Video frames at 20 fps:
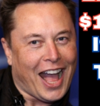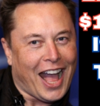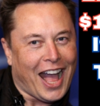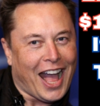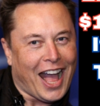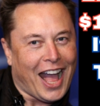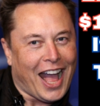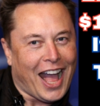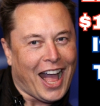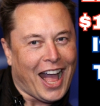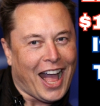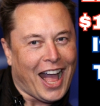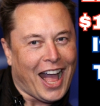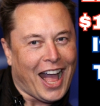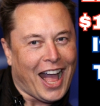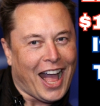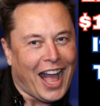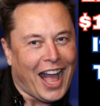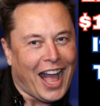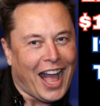
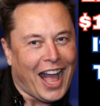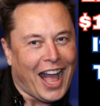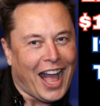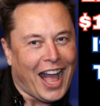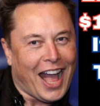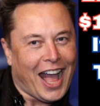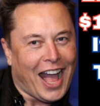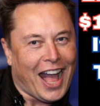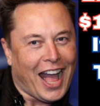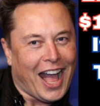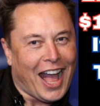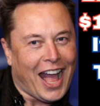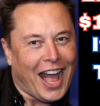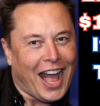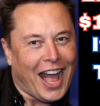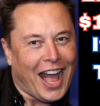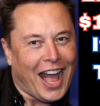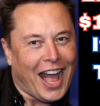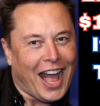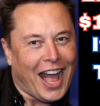
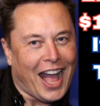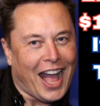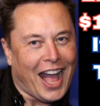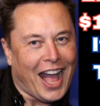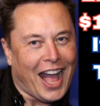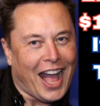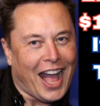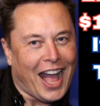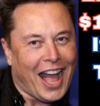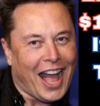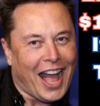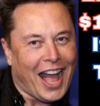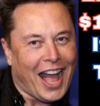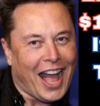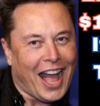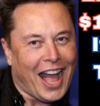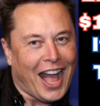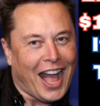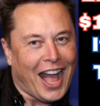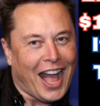
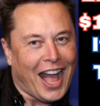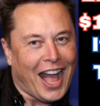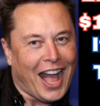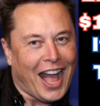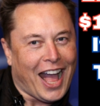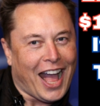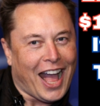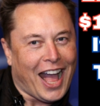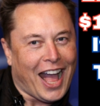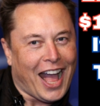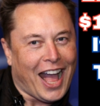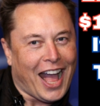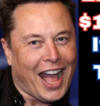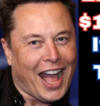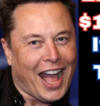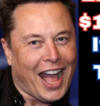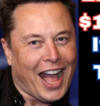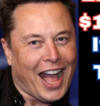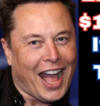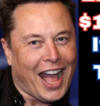
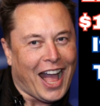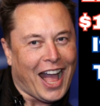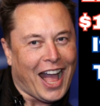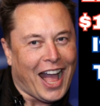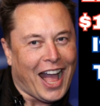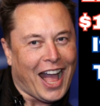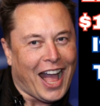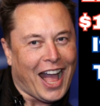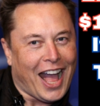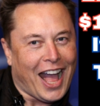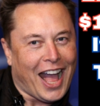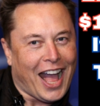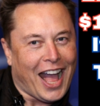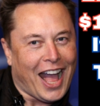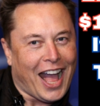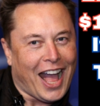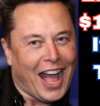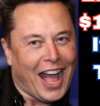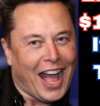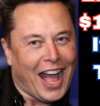
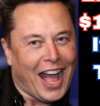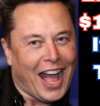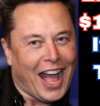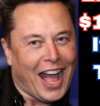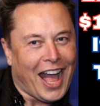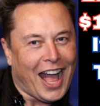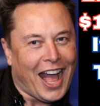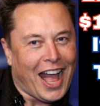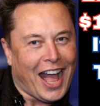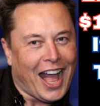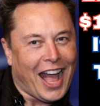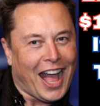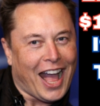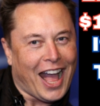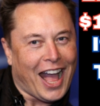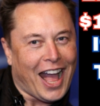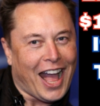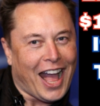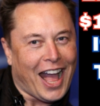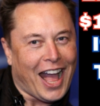
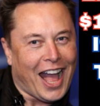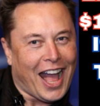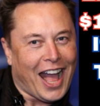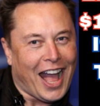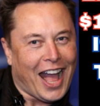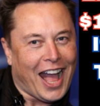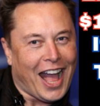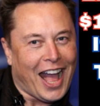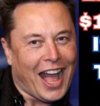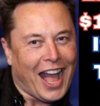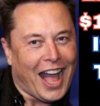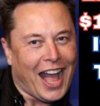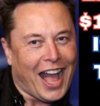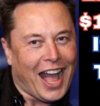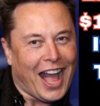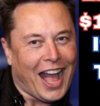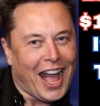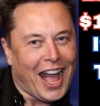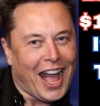[no speech]